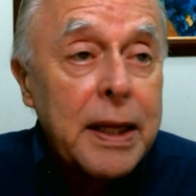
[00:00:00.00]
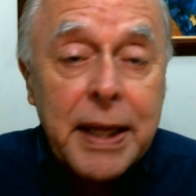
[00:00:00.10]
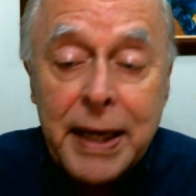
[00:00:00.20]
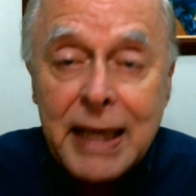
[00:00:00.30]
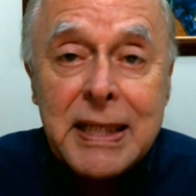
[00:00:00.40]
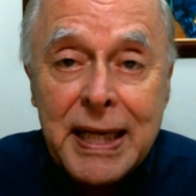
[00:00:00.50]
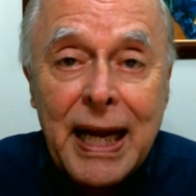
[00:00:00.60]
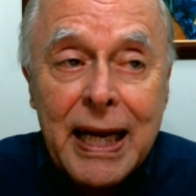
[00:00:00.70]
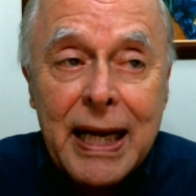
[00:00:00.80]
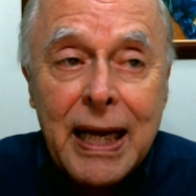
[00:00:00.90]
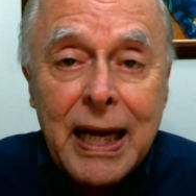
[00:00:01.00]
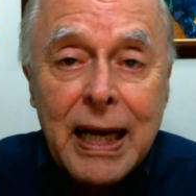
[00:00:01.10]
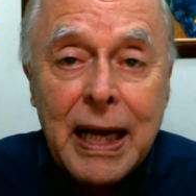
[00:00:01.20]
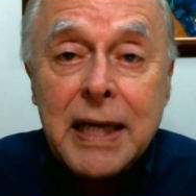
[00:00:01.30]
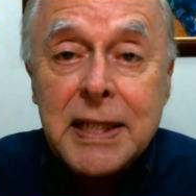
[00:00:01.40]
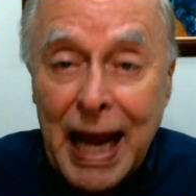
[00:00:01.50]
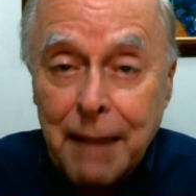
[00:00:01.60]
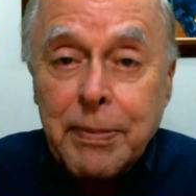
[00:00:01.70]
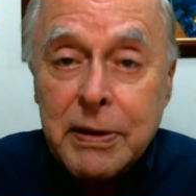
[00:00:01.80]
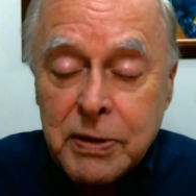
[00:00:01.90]
the next day, and it's
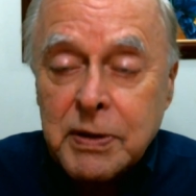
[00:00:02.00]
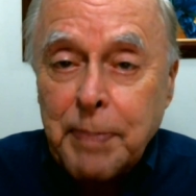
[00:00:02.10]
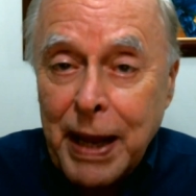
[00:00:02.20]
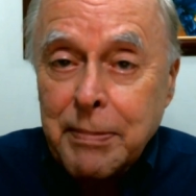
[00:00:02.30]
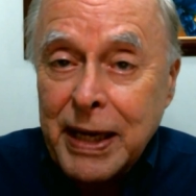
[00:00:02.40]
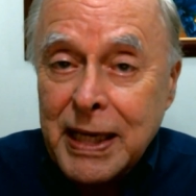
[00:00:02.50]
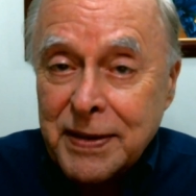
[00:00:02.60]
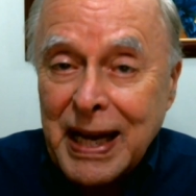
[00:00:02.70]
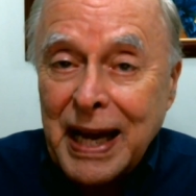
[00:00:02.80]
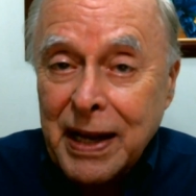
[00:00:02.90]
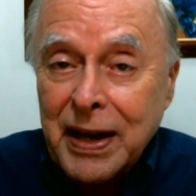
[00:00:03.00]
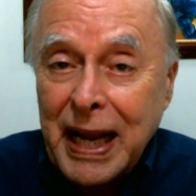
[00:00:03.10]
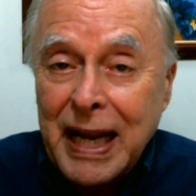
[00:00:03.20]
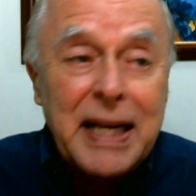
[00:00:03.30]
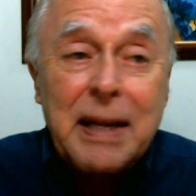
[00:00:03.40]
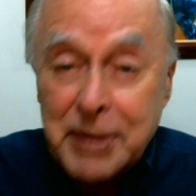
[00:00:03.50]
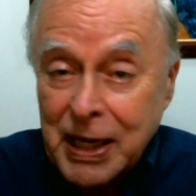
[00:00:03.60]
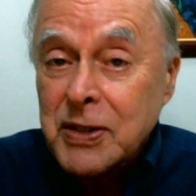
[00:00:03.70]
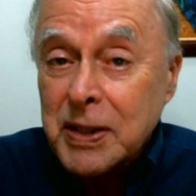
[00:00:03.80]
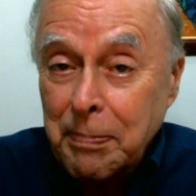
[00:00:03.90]
happened when Panamanians have gotten out of hand
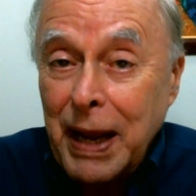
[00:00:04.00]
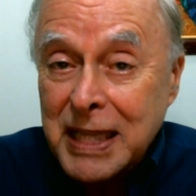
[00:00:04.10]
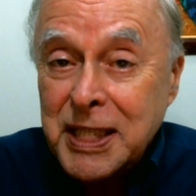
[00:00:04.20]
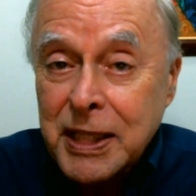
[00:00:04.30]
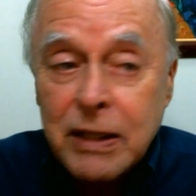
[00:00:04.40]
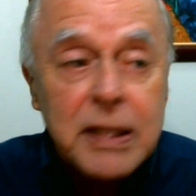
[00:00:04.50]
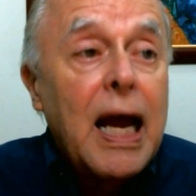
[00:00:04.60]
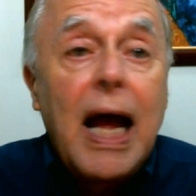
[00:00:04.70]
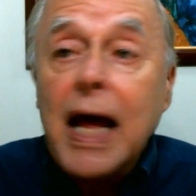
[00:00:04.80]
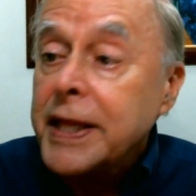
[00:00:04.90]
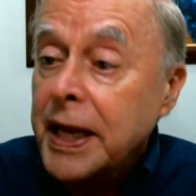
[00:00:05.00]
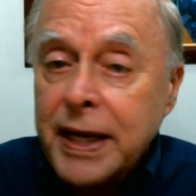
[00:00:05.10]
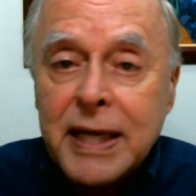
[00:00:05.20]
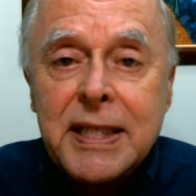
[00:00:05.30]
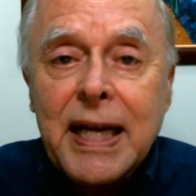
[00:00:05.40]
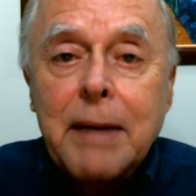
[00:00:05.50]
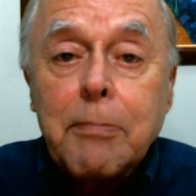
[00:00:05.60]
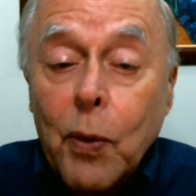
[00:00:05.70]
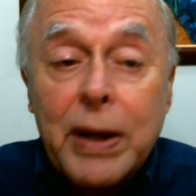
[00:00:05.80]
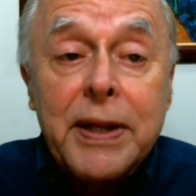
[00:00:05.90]
themselves in past years, the next day,
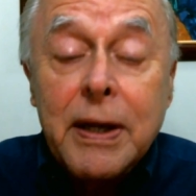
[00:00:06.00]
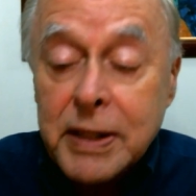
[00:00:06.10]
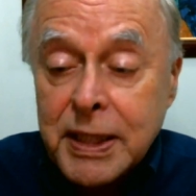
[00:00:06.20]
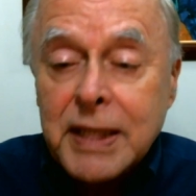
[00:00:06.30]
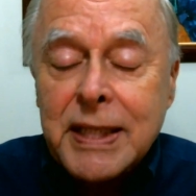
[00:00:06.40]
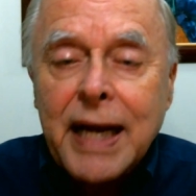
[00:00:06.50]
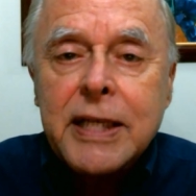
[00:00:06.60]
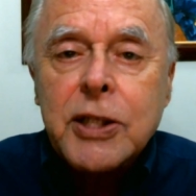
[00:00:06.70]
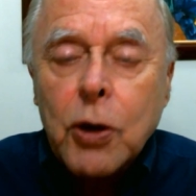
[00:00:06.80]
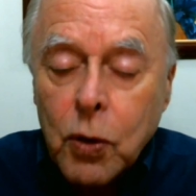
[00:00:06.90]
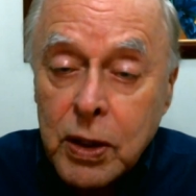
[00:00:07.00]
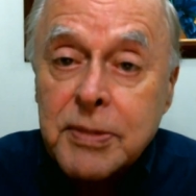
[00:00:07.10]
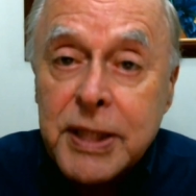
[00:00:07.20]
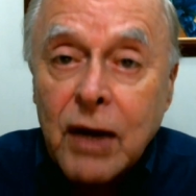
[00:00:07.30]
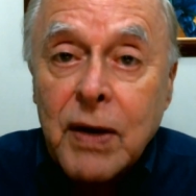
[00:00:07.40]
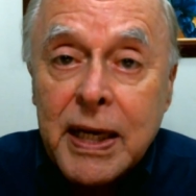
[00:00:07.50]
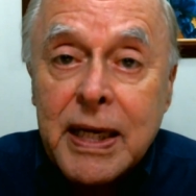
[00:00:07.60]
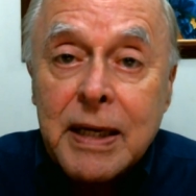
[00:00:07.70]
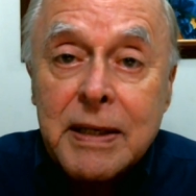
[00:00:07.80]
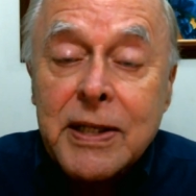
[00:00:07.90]
boy, the society as a whole comes down
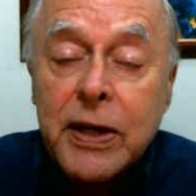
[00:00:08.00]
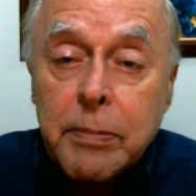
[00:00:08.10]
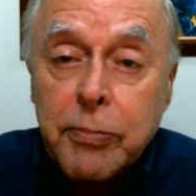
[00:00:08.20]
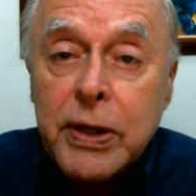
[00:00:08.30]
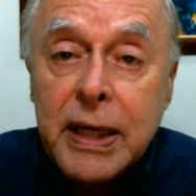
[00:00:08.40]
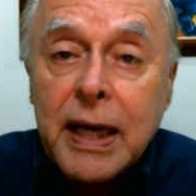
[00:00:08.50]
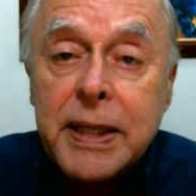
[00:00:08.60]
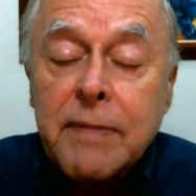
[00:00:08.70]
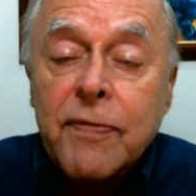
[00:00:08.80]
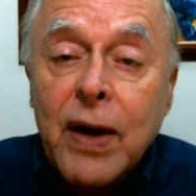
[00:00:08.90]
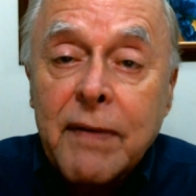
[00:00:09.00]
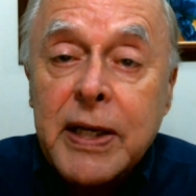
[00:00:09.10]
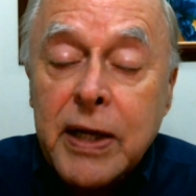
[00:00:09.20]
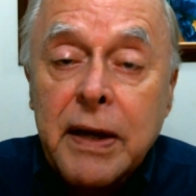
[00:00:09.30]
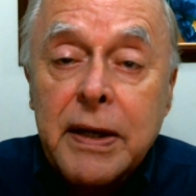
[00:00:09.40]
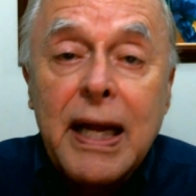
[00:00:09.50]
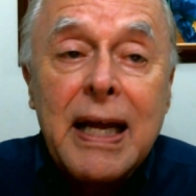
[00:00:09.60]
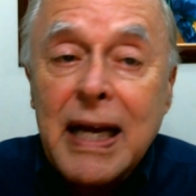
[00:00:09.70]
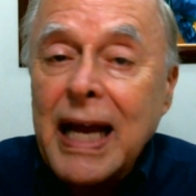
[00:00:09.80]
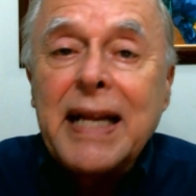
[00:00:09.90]
like a ton of brick on them for having done
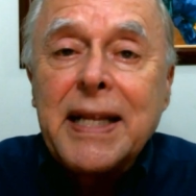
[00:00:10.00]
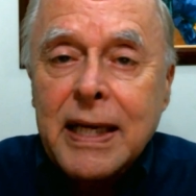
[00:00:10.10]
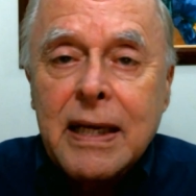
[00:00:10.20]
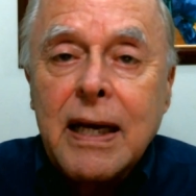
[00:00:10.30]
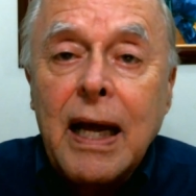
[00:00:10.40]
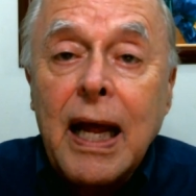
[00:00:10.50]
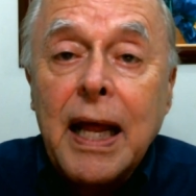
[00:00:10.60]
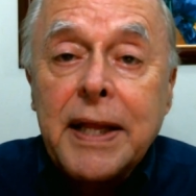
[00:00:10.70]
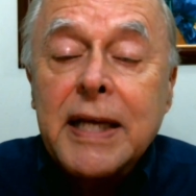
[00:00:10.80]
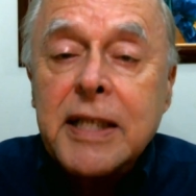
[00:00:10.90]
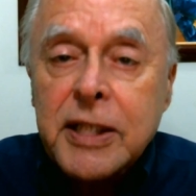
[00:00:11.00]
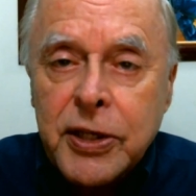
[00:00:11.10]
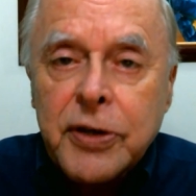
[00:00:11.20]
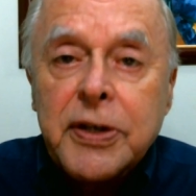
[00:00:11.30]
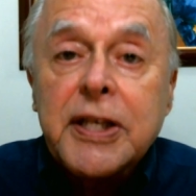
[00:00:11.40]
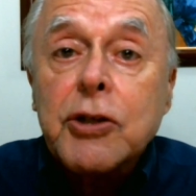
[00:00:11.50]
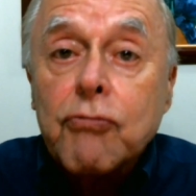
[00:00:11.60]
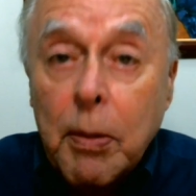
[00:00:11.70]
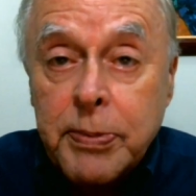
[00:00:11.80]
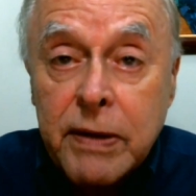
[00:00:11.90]
anything that's considered
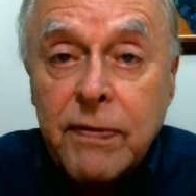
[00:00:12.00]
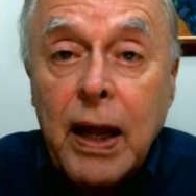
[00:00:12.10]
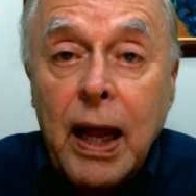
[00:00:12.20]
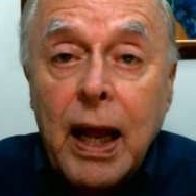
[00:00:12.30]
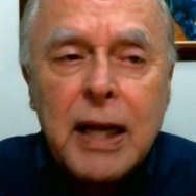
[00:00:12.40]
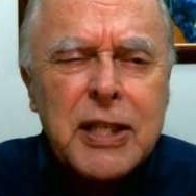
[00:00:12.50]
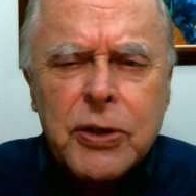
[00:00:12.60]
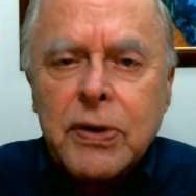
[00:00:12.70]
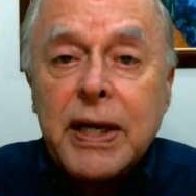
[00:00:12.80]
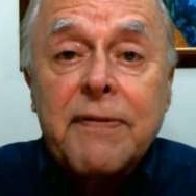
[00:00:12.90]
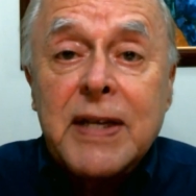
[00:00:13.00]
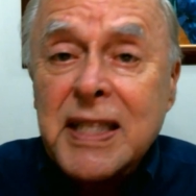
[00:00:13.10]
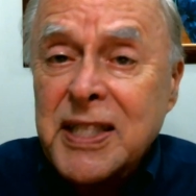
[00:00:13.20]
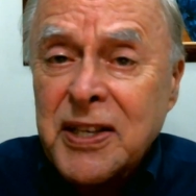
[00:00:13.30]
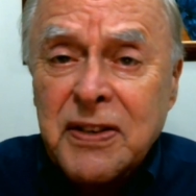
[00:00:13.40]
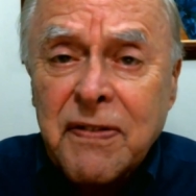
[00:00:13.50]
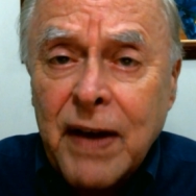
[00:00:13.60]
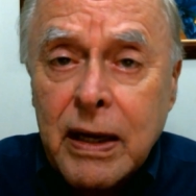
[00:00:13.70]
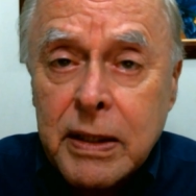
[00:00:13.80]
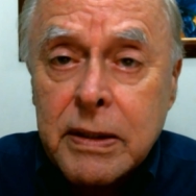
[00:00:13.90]
disruptive, certainly if it's considered
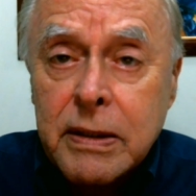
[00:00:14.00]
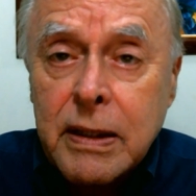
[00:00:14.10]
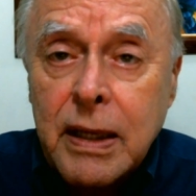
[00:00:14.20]
violent.